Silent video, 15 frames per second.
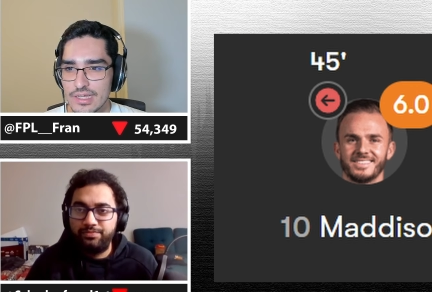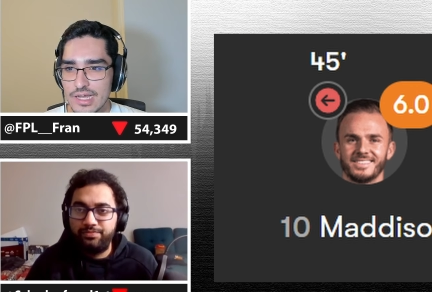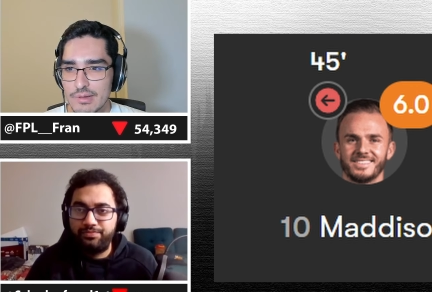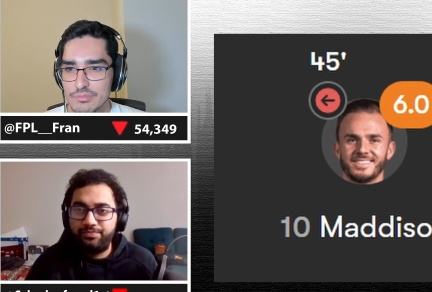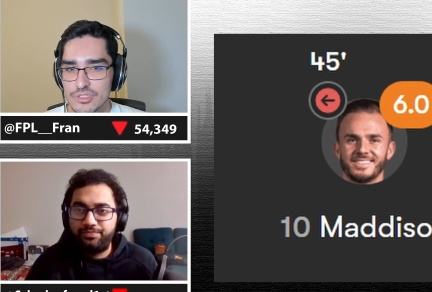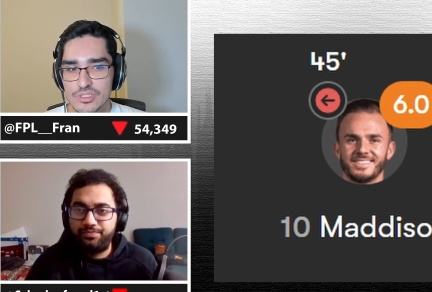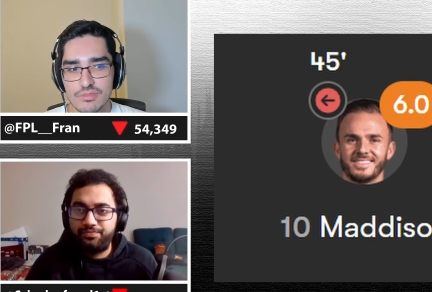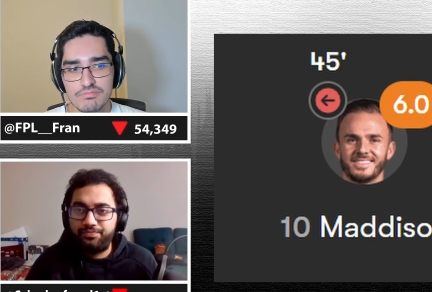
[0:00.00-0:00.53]

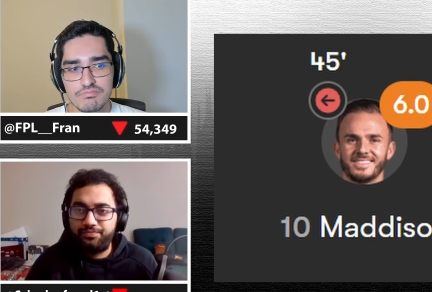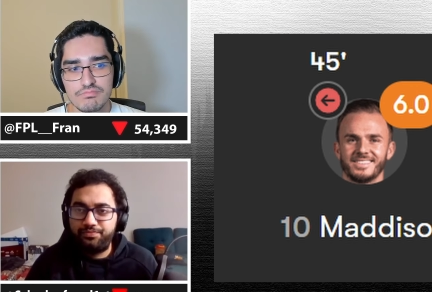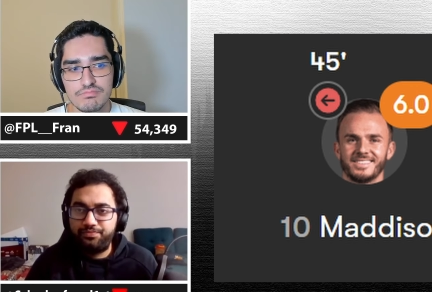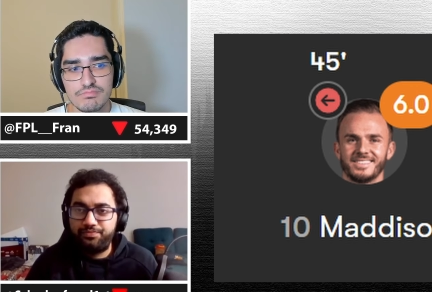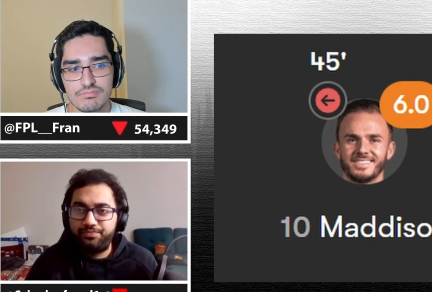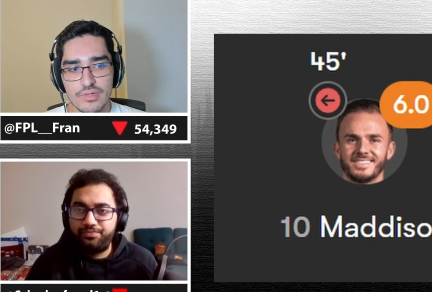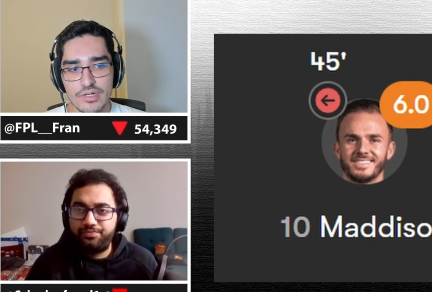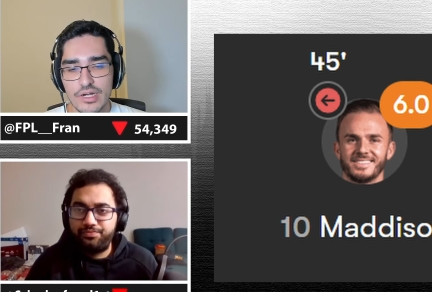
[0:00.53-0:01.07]
Speaker 1: I'm just,
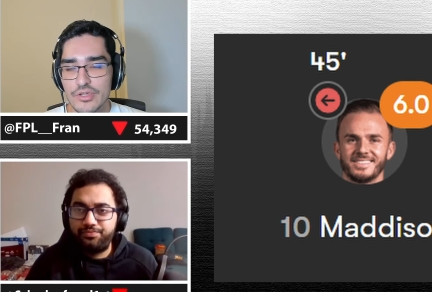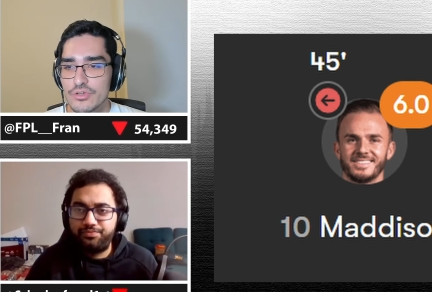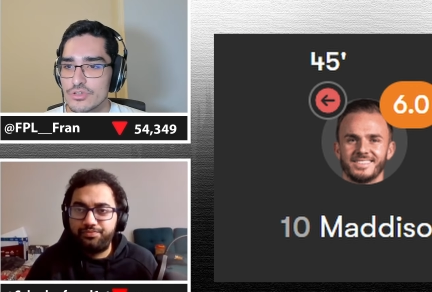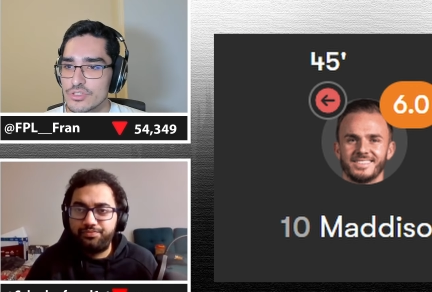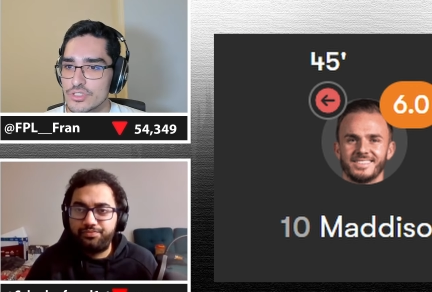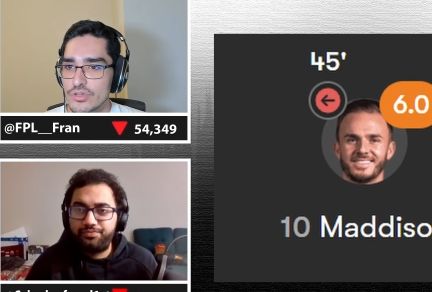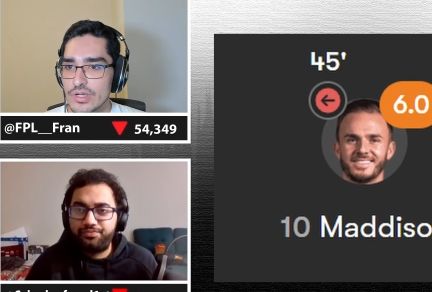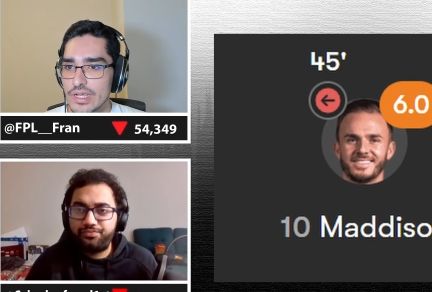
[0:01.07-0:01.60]
are, are you
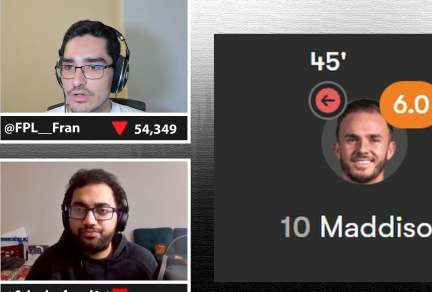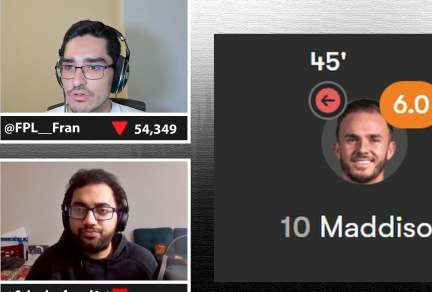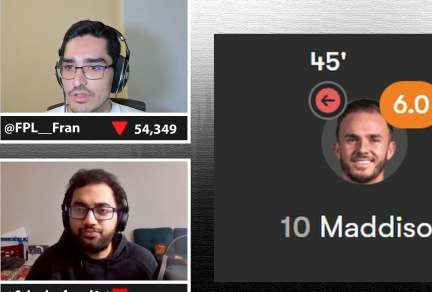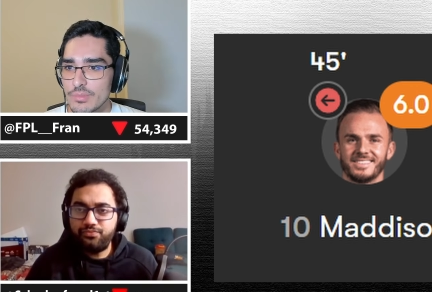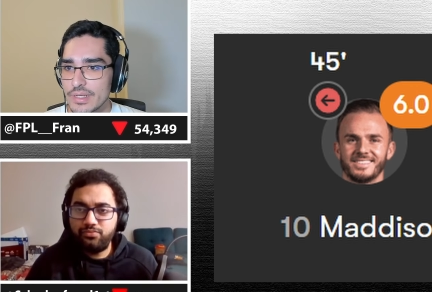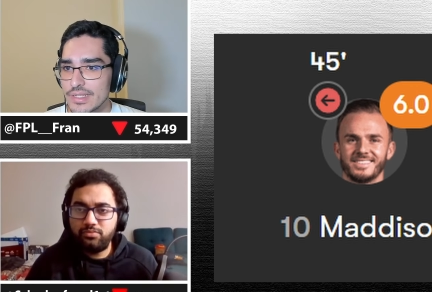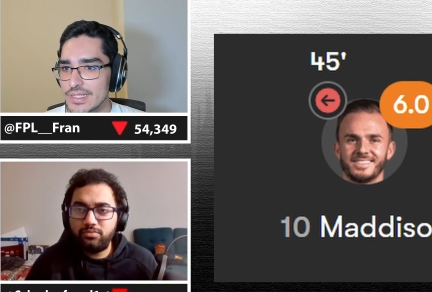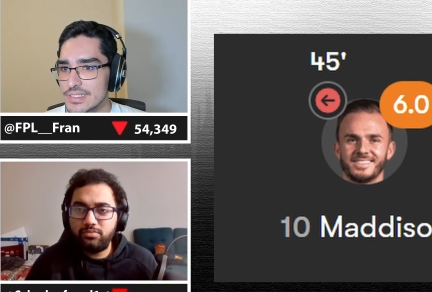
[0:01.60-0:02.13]
concerned at all
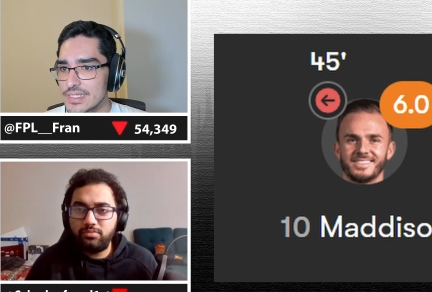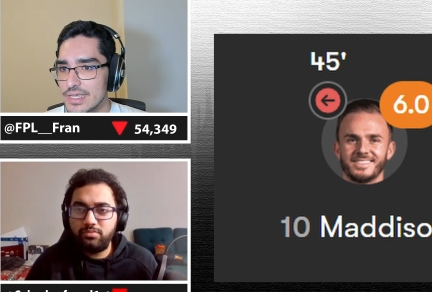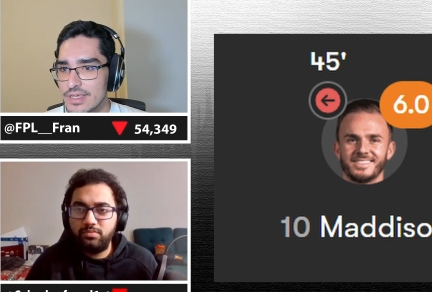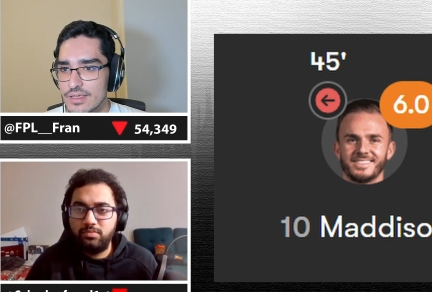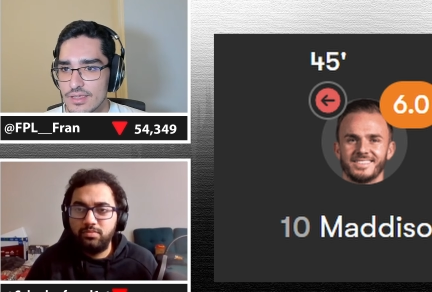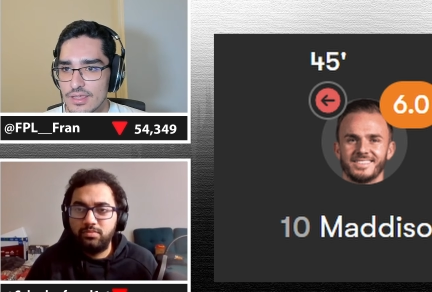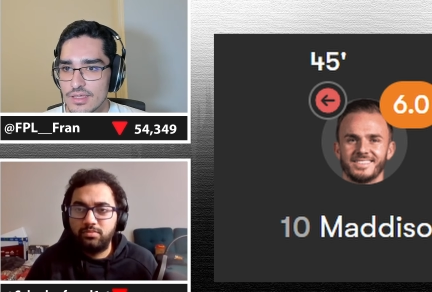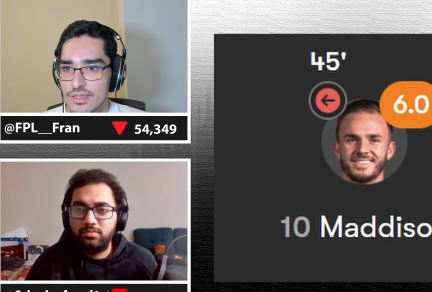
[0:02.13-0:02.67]
about, let's say,